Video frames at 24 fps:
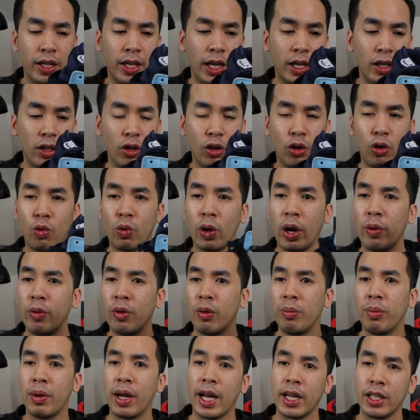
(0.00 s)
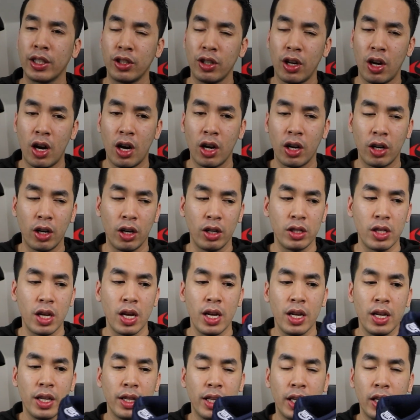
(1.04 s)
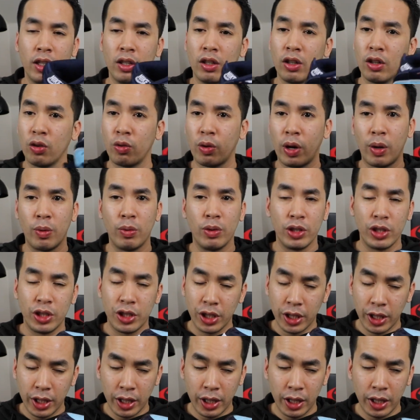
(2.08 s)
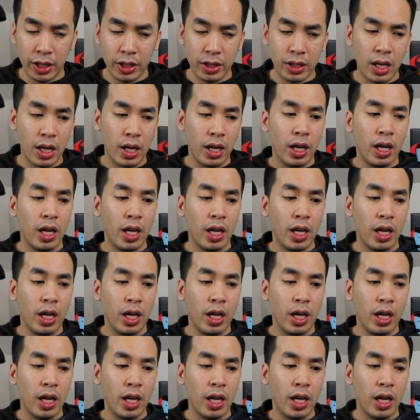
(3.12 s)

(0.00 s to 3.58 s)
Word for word: They look great with black joggers. They look great with jeans.